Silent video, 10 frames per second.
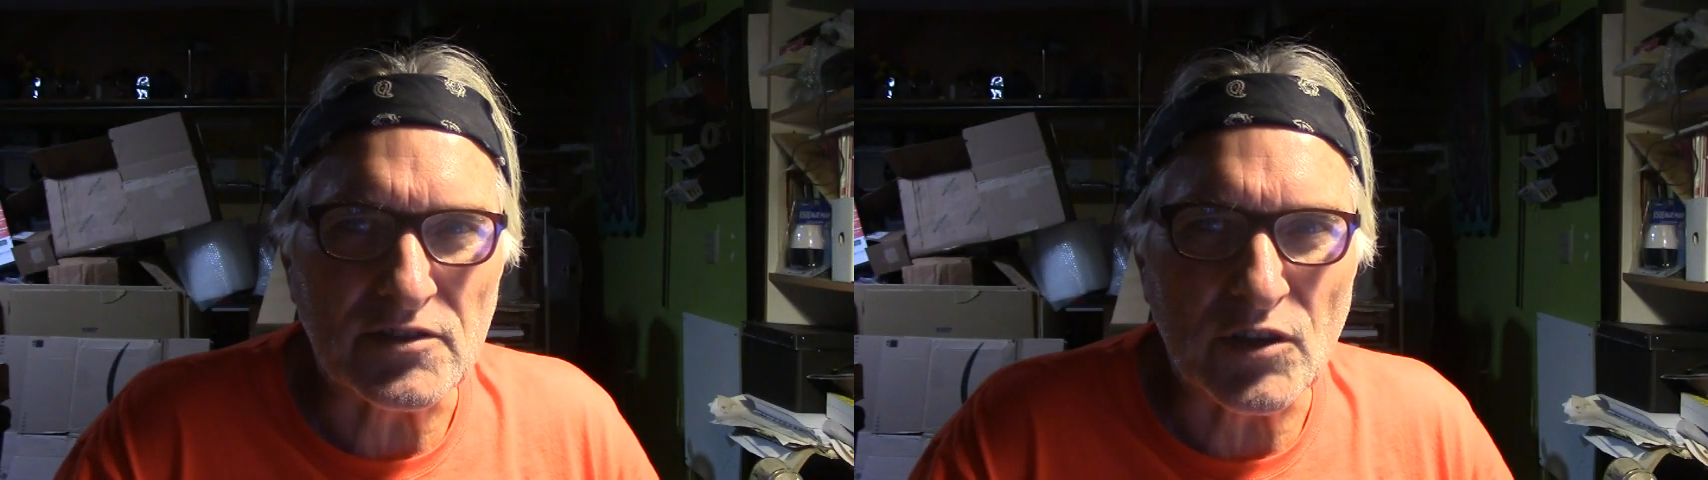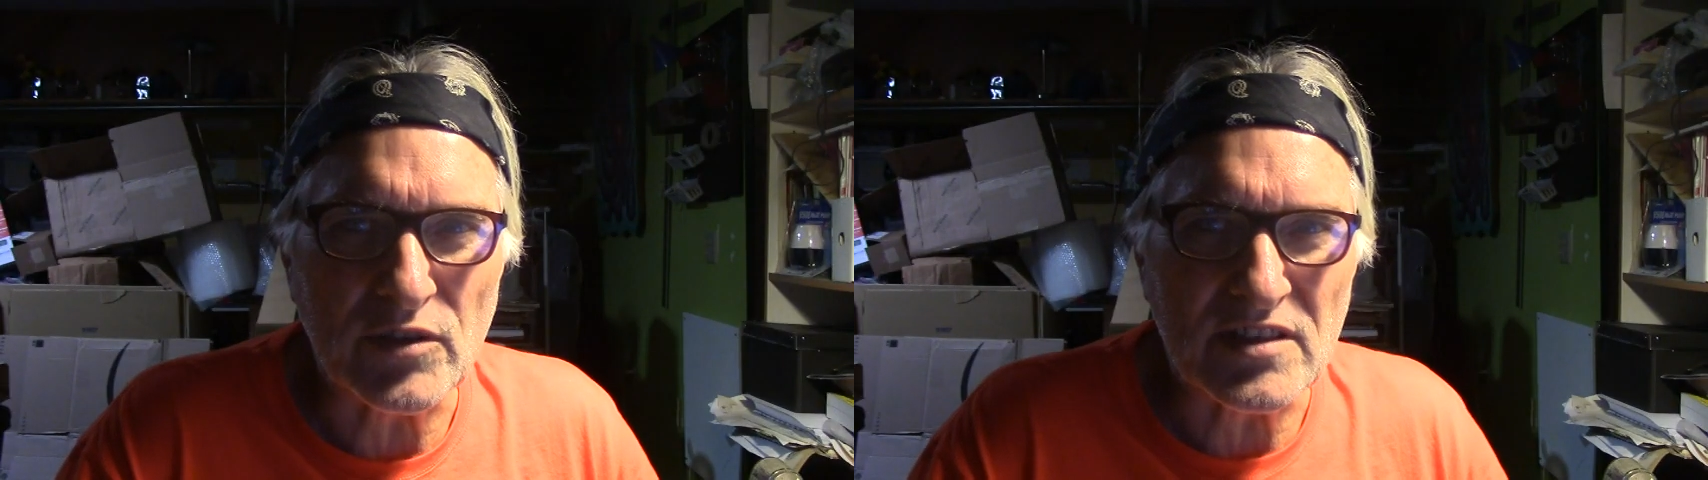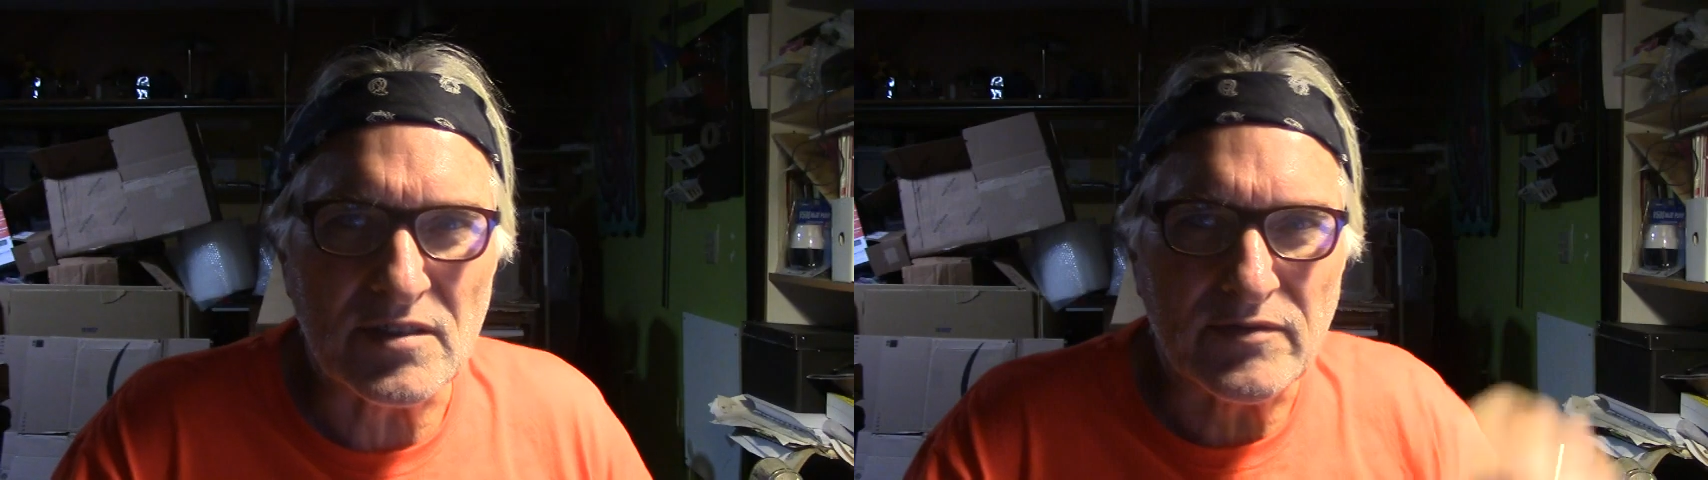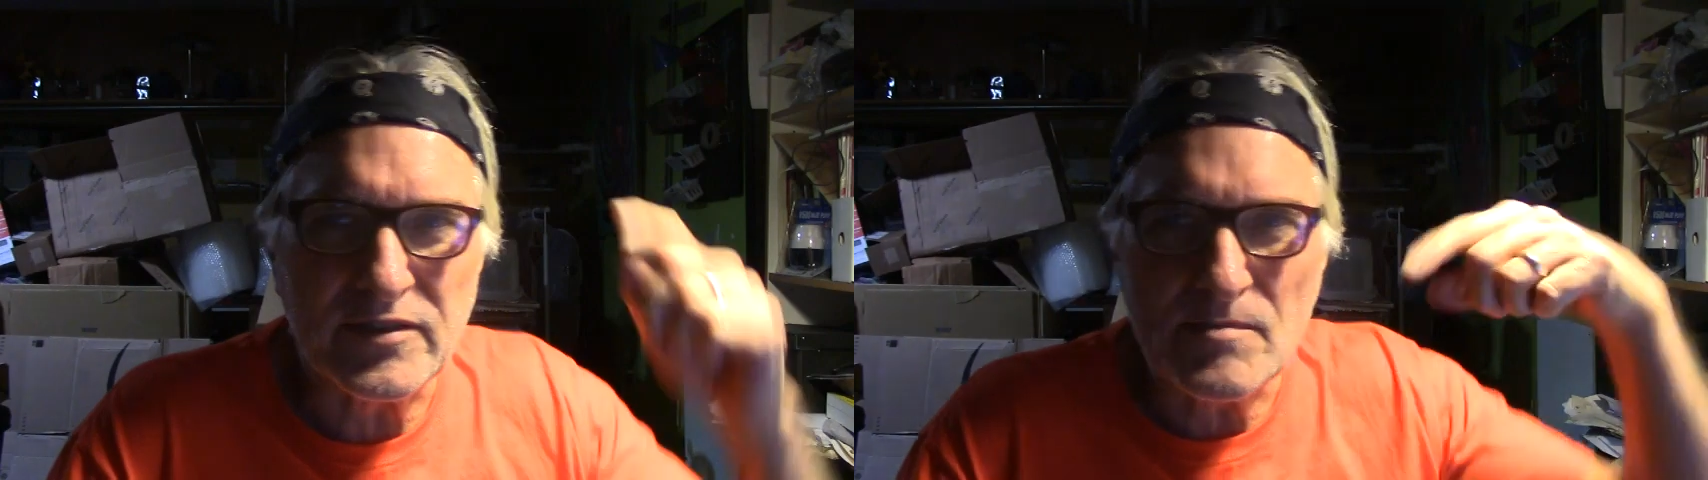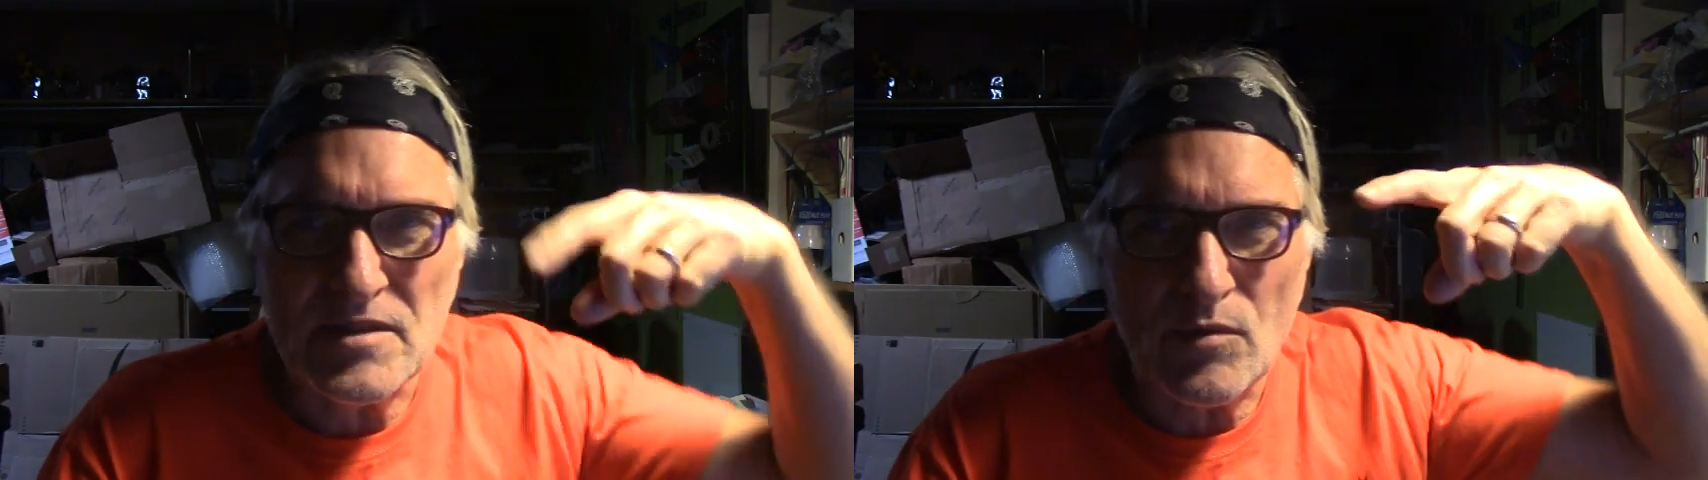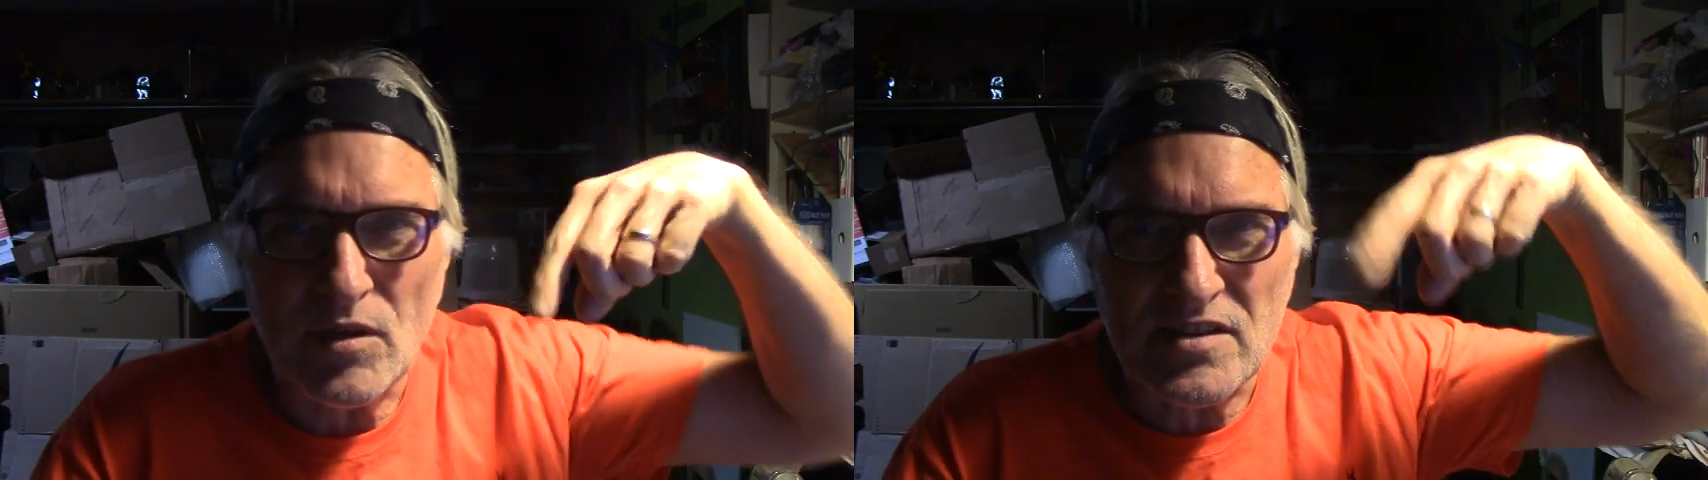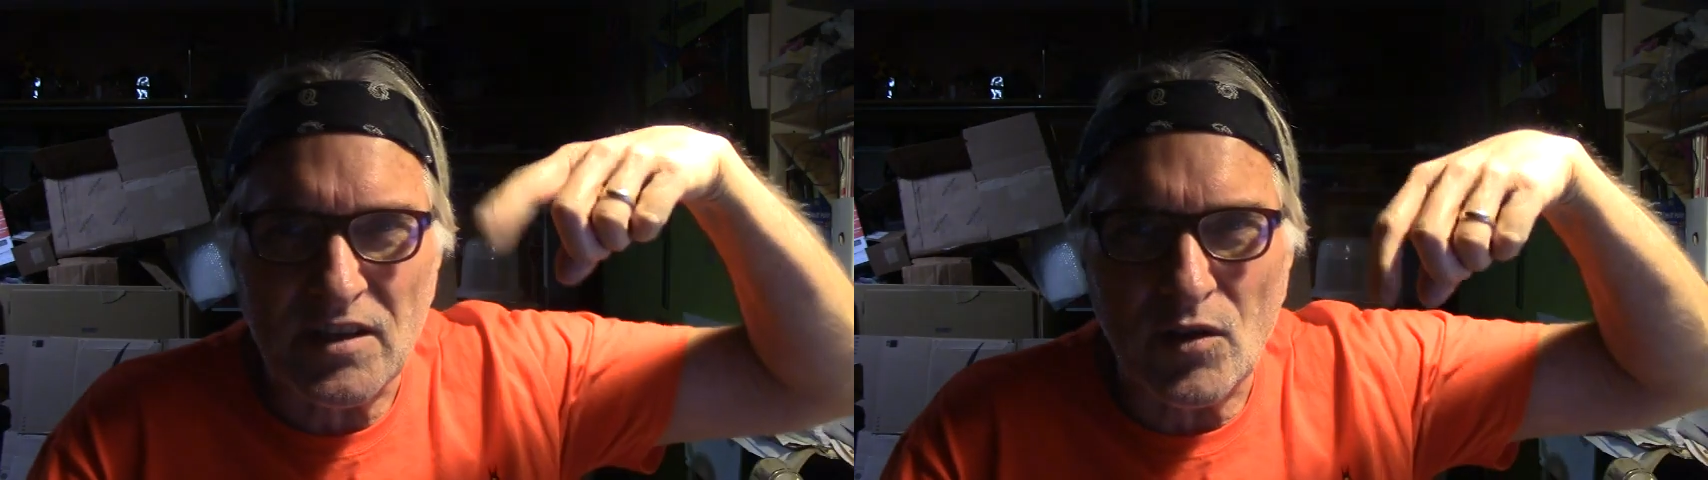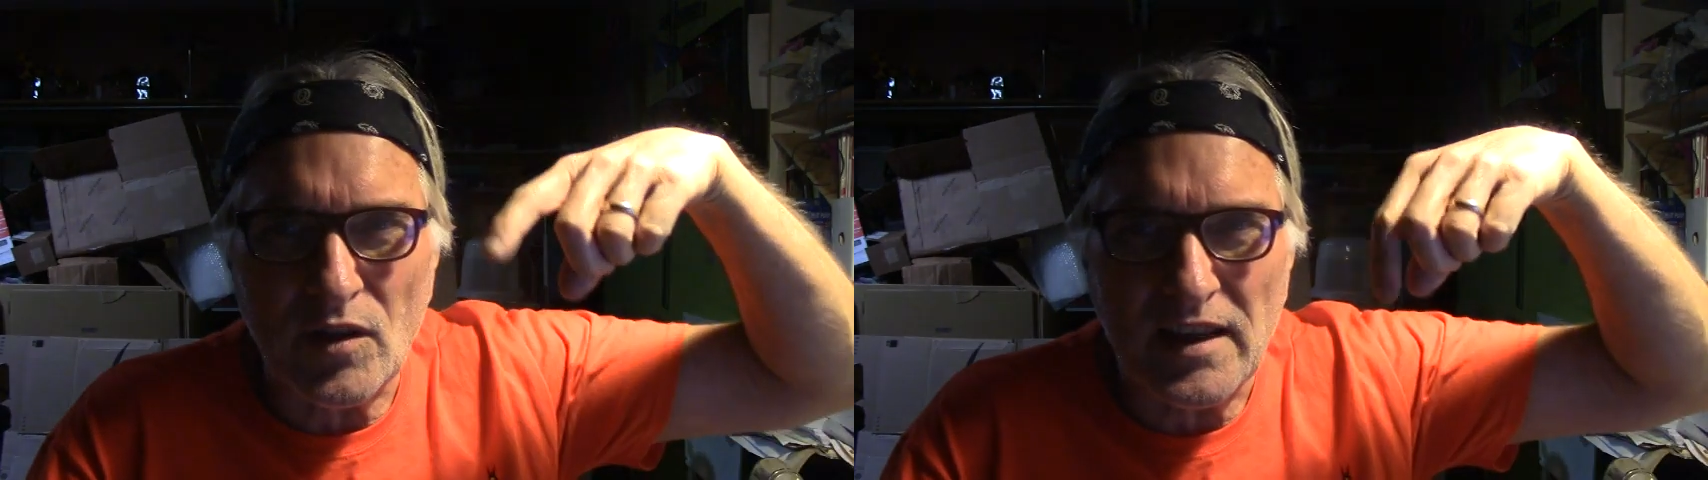Don't get the flimsy ones that
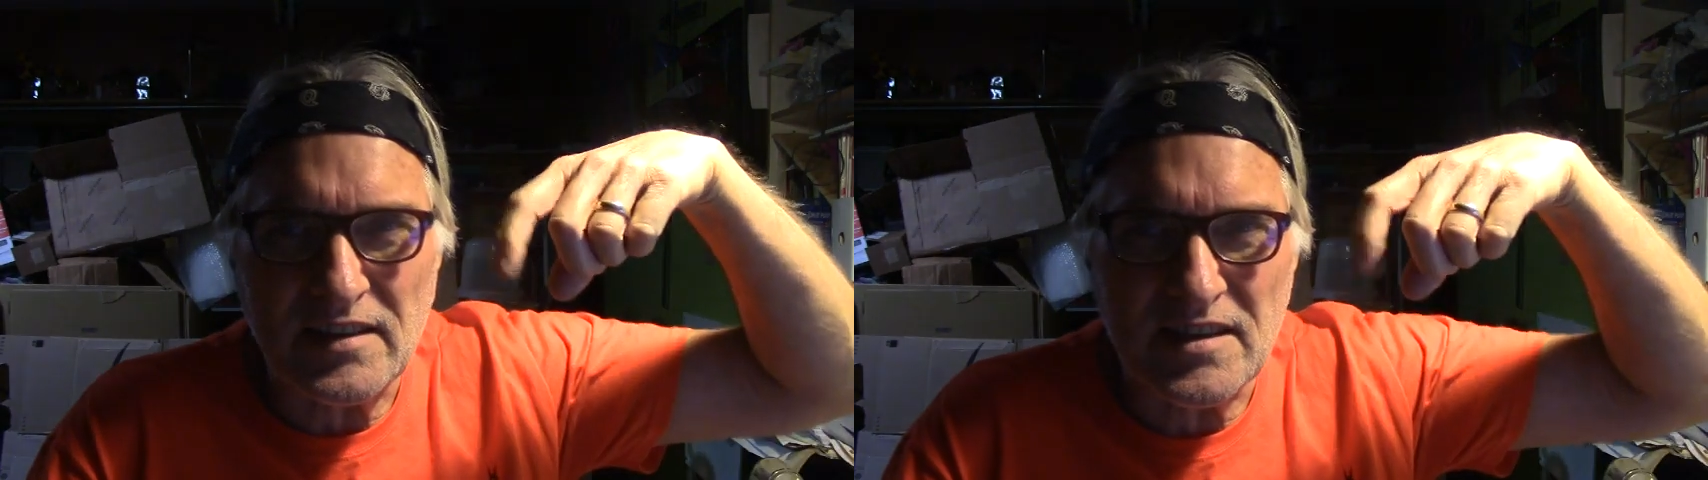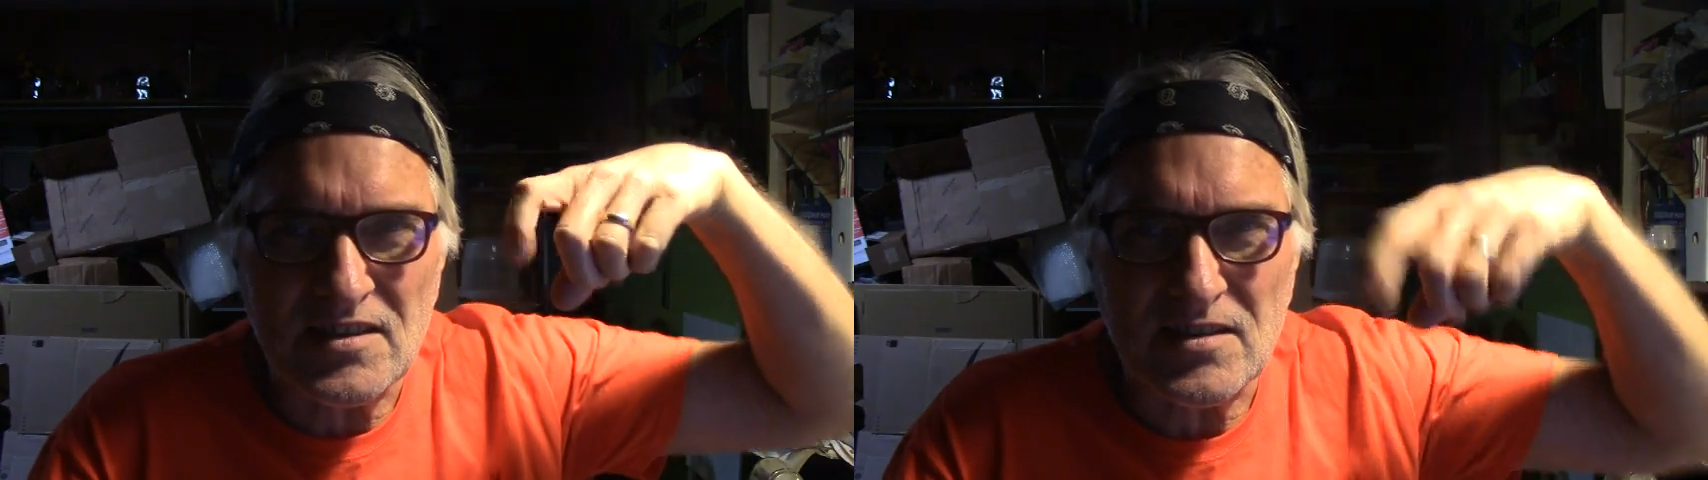go like this.